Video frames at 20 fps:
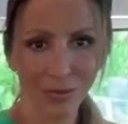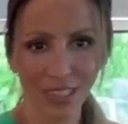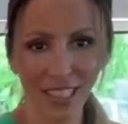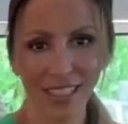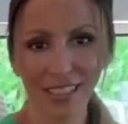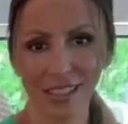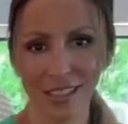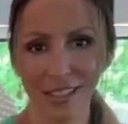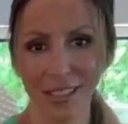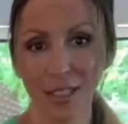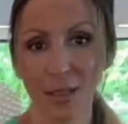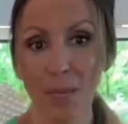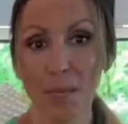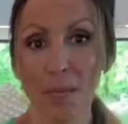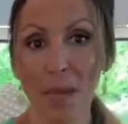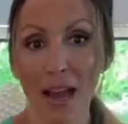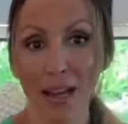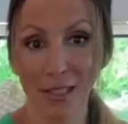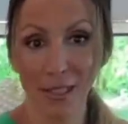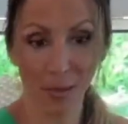Get to see
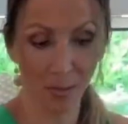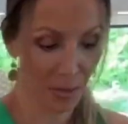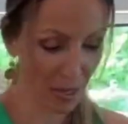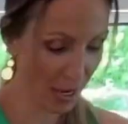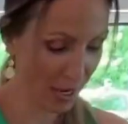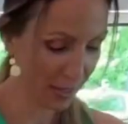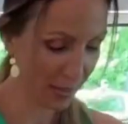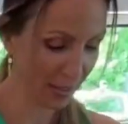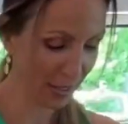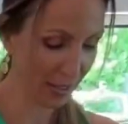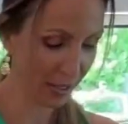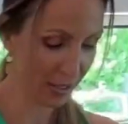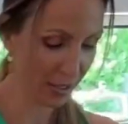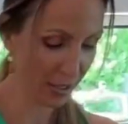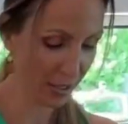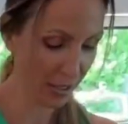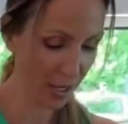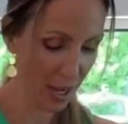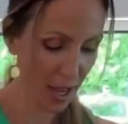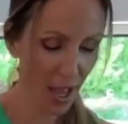the mess behind the
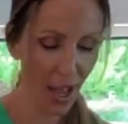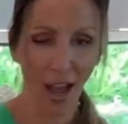kitchen.